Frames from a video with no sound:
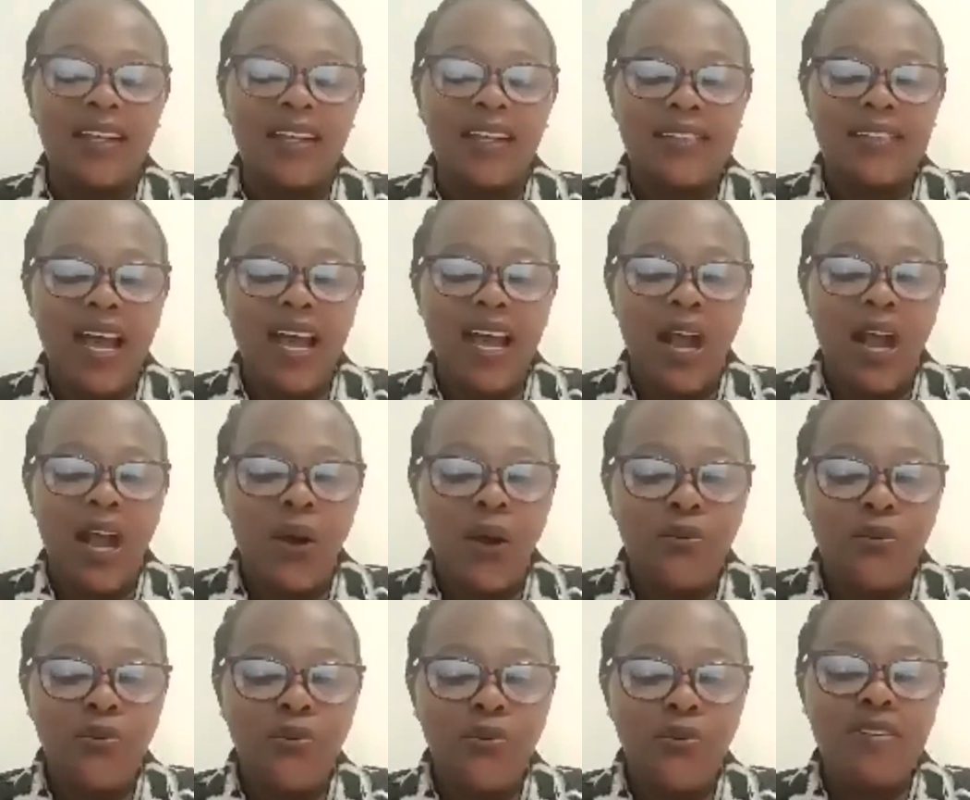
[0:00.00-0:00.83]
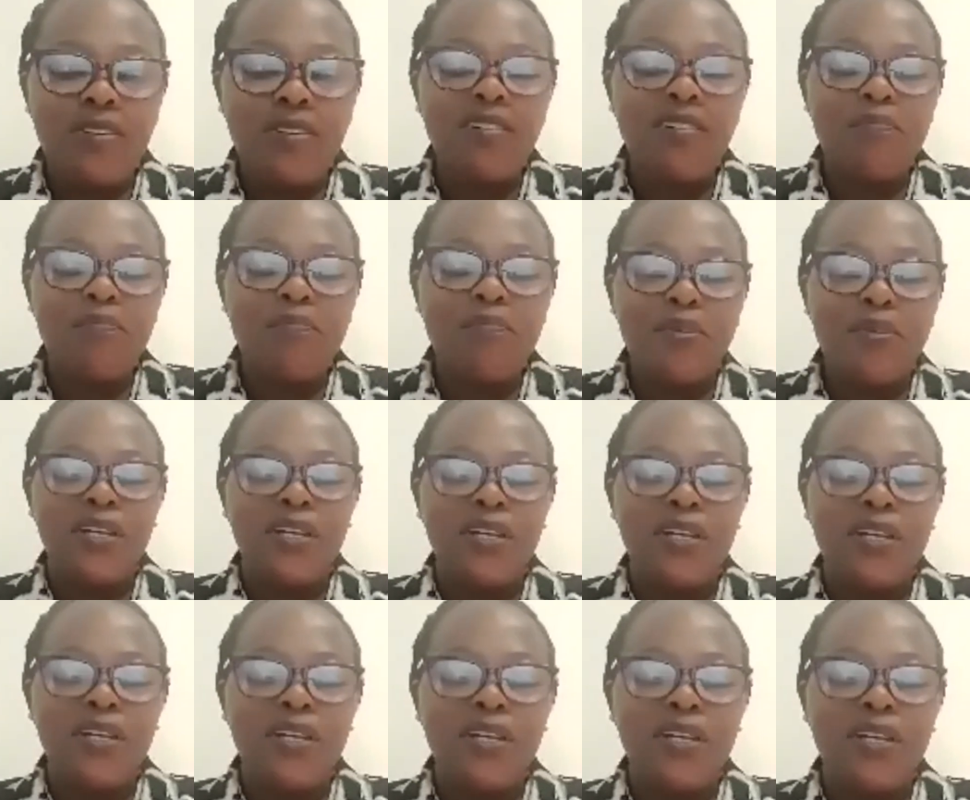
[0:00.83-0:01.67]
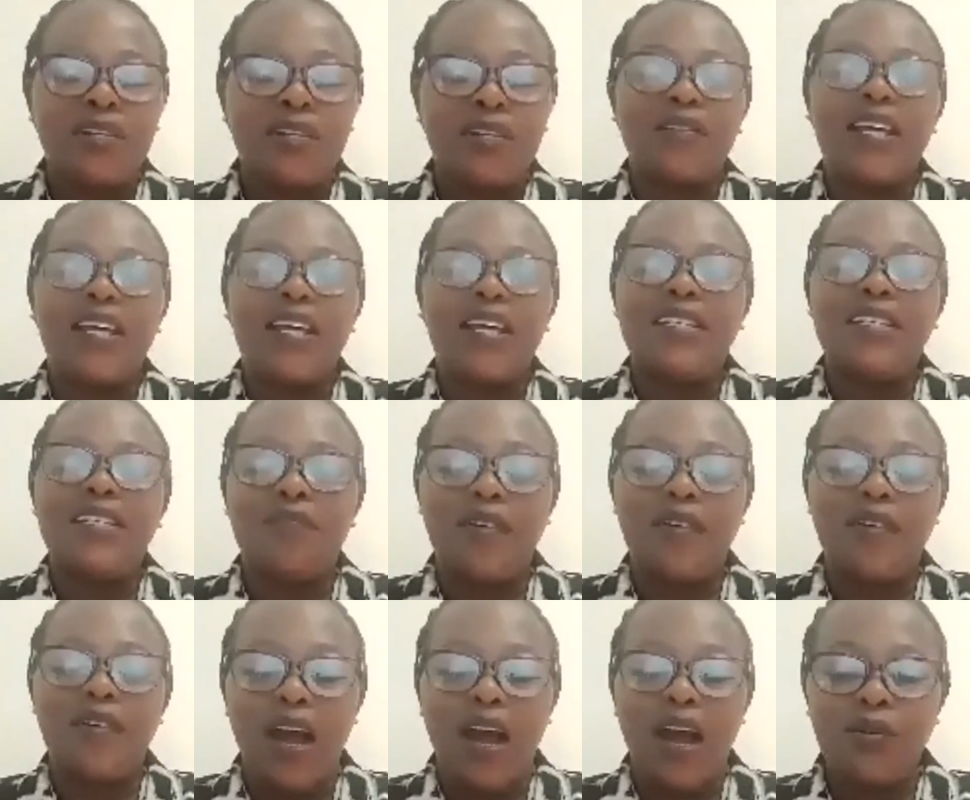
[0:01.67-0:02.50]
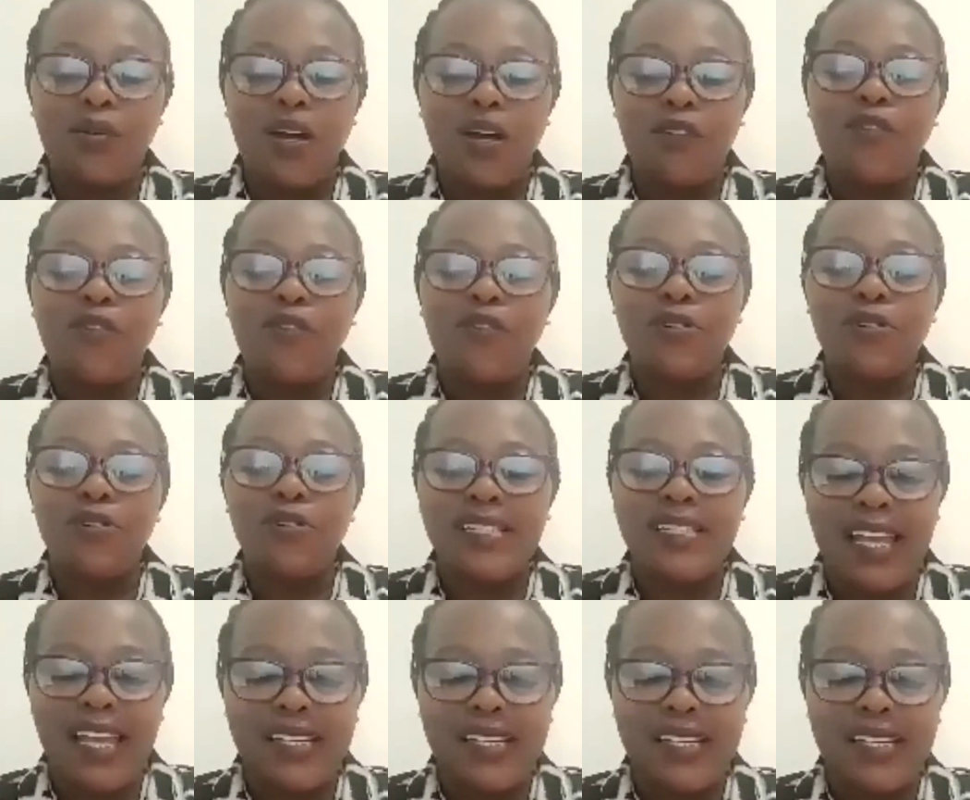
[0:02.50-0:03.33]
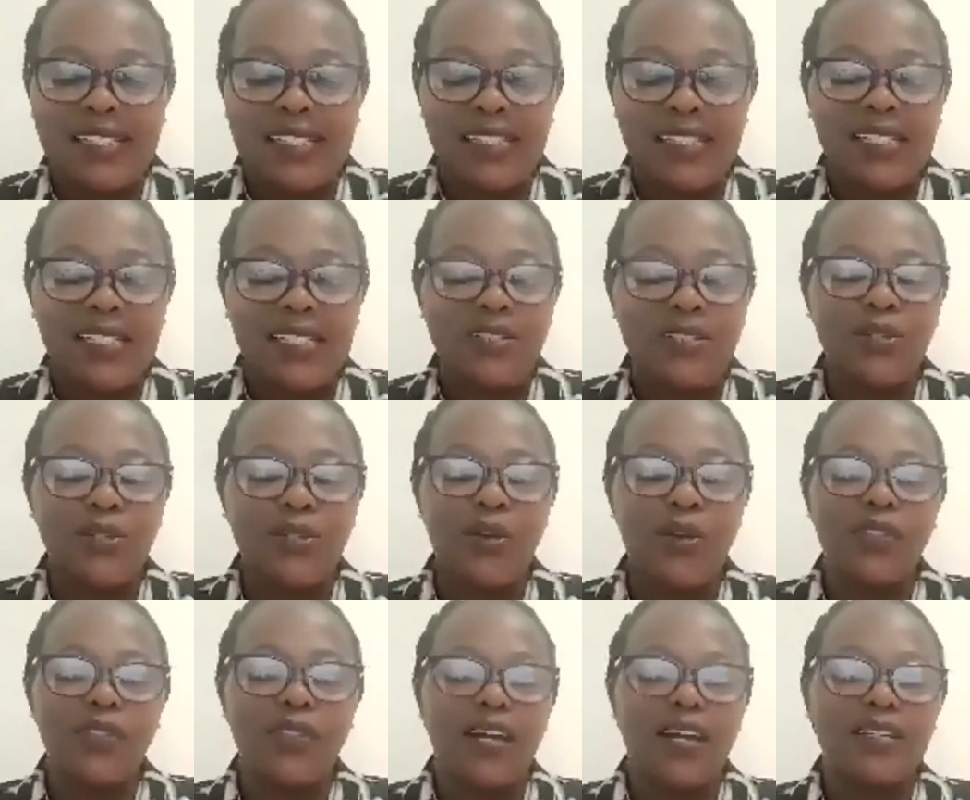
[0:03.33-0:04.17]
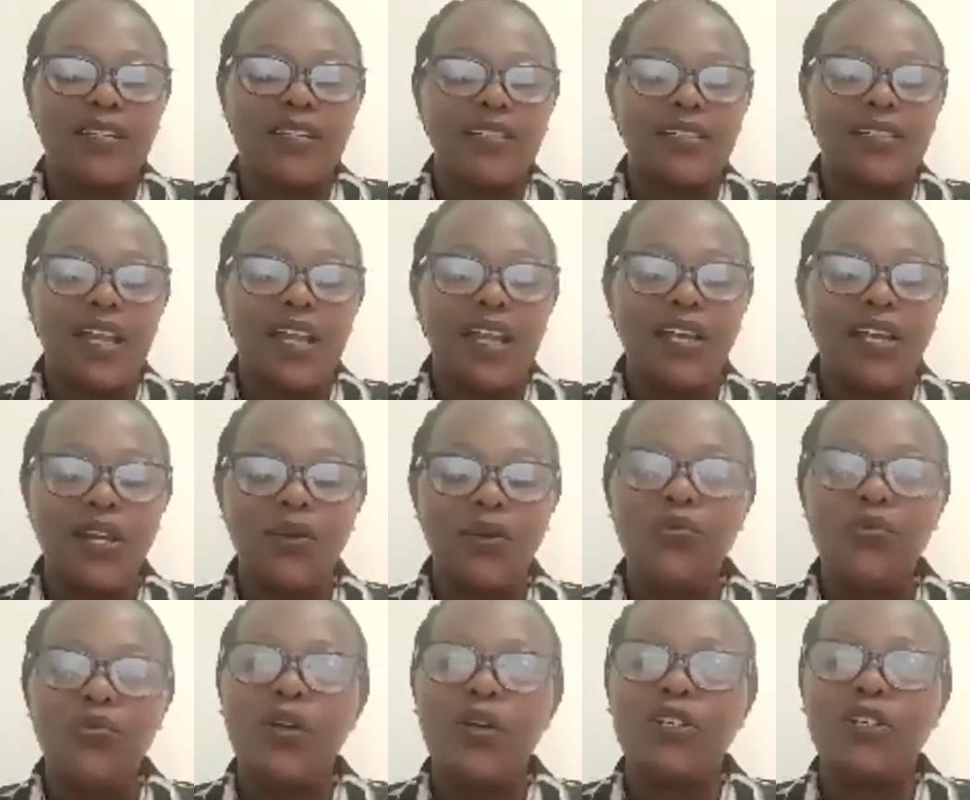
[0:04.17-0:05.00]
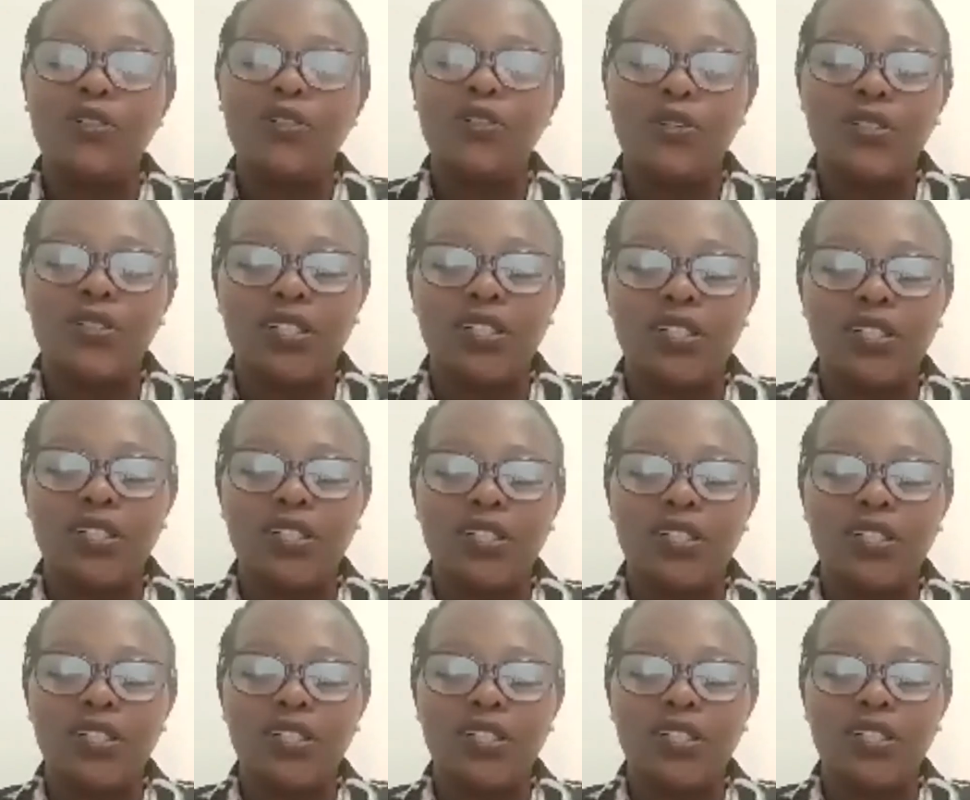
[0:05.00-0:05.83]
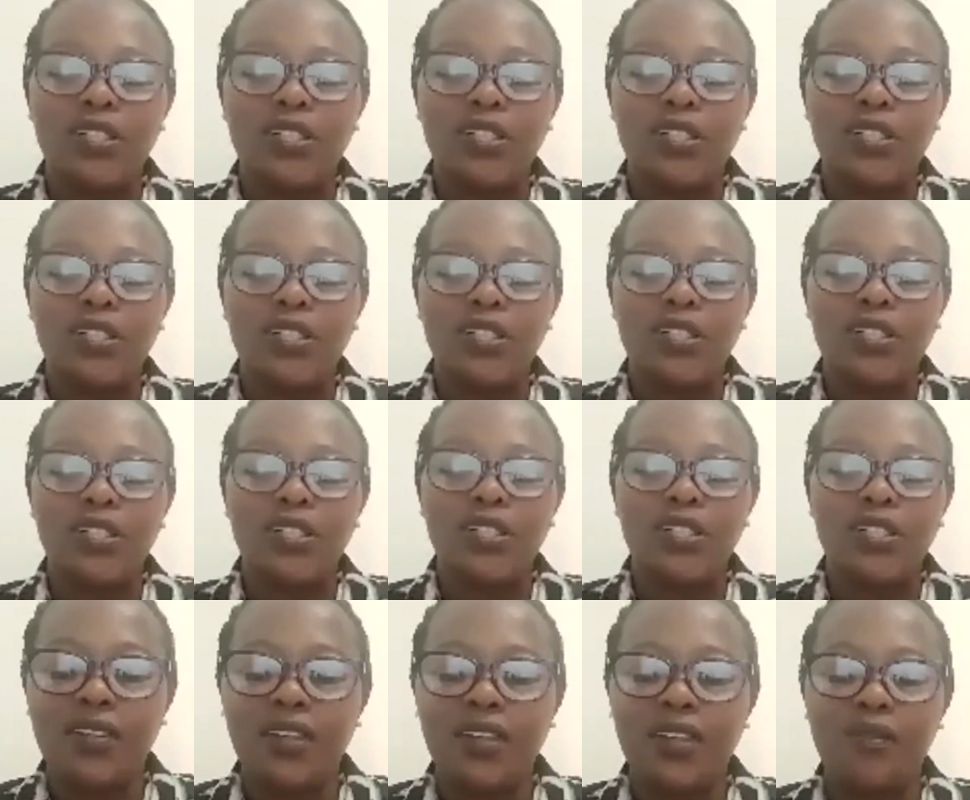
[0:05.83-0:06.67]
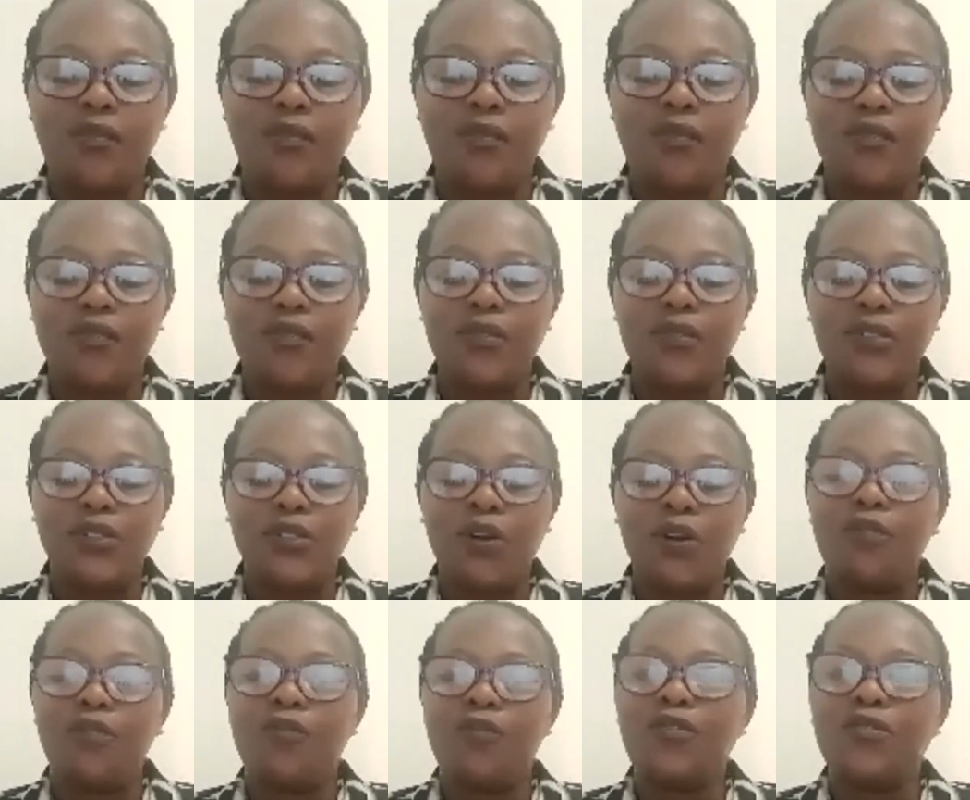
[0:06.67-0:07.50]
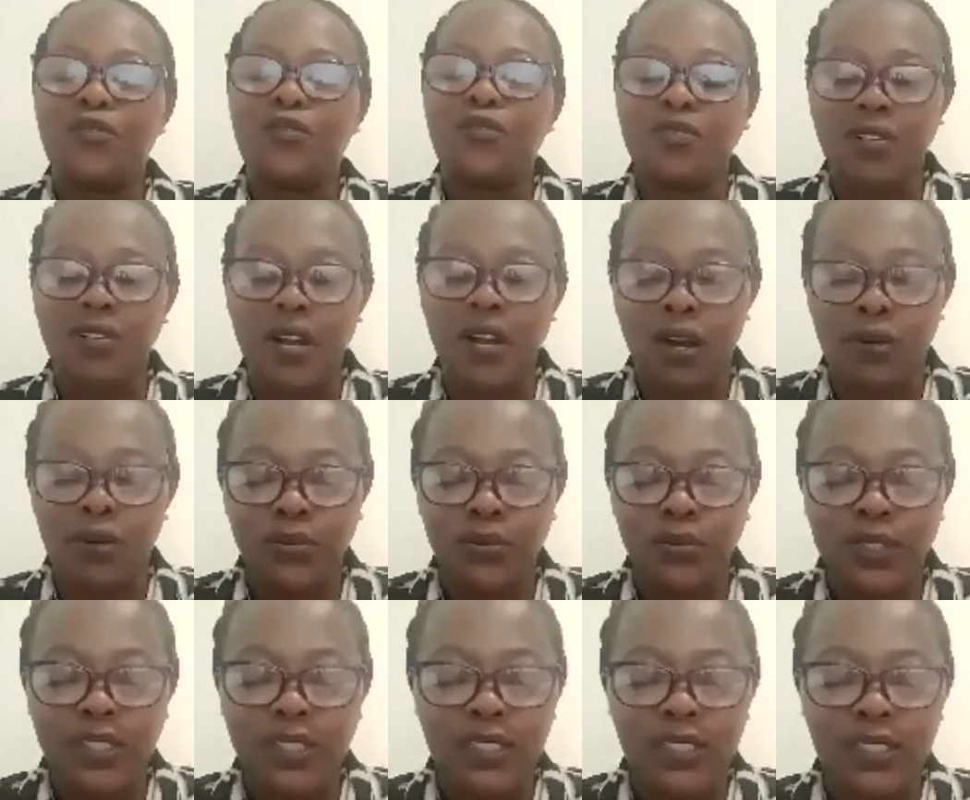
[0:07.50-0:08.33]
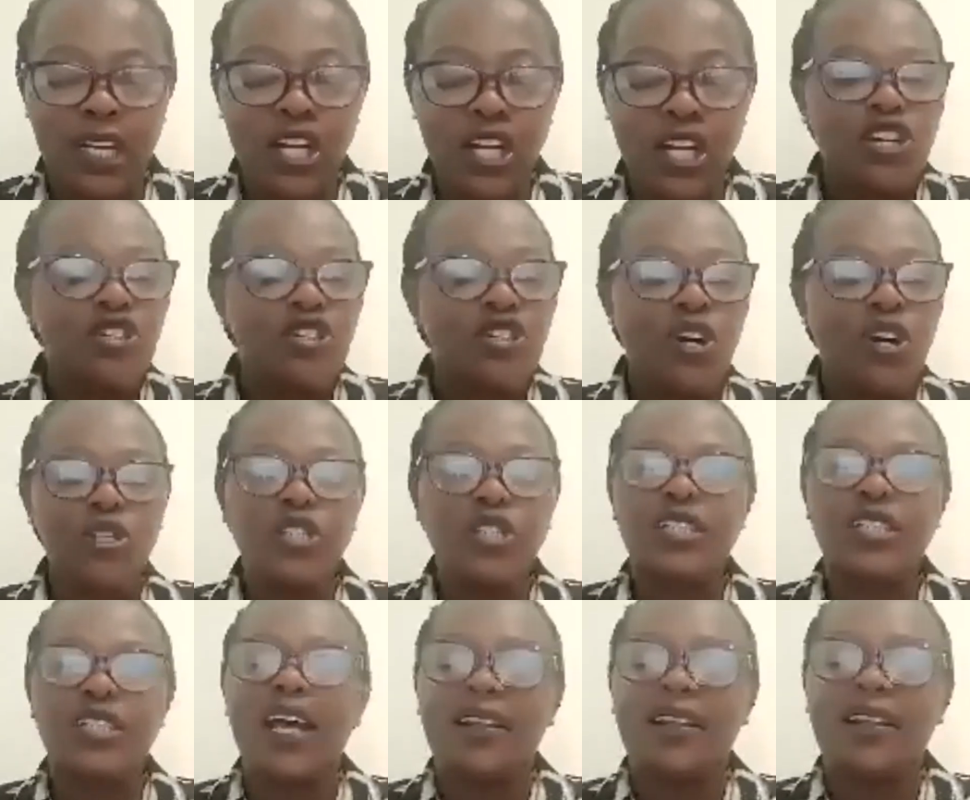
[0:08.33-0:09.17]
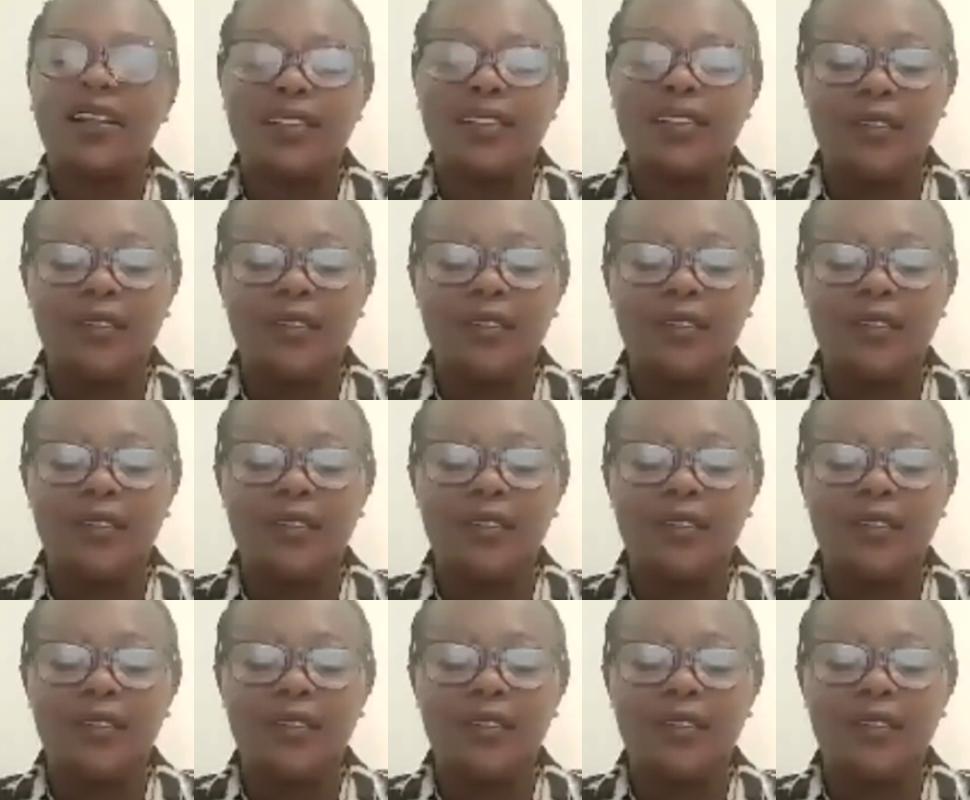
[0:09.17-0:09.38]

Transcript: That I will rebuke the devourer for your sake, so that he will not destroy the fruit of your ground, nor shall